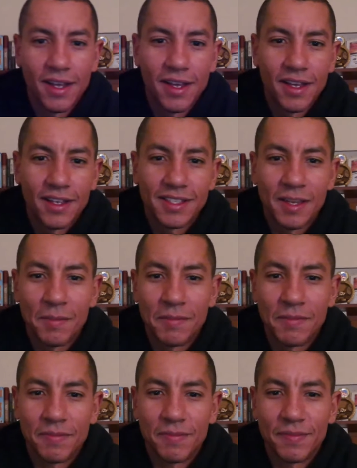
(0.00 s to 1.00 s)

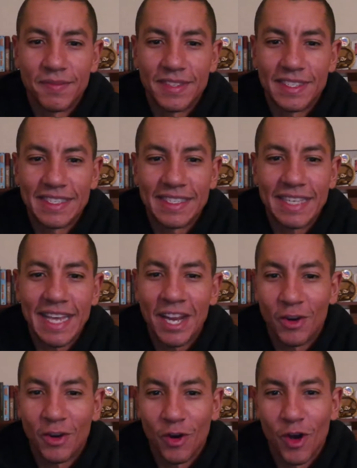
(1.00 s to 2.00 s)
some
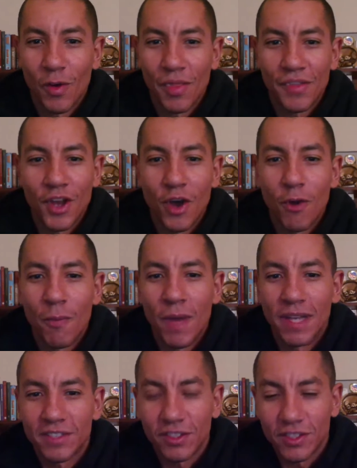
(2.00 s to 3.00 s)
skinny girl with no
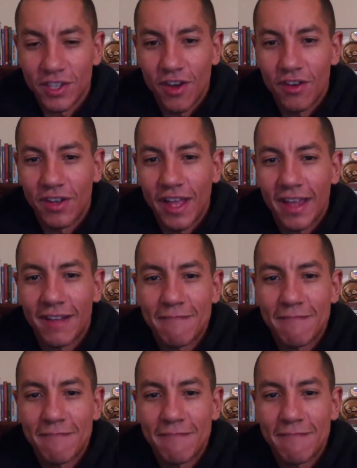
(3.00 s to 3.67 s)
muscle tone. Like,